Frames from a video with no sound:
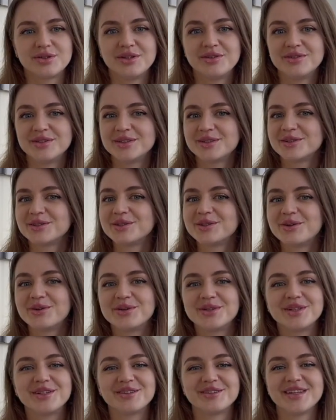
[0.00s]
even don't know
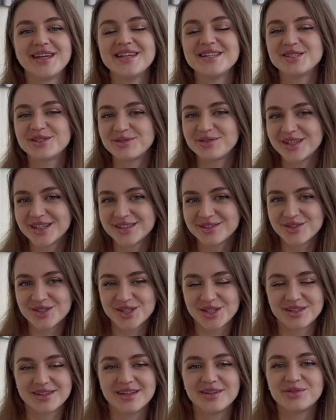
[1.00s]
in your native language
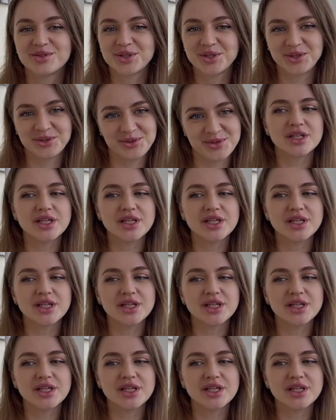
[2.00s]
and never use.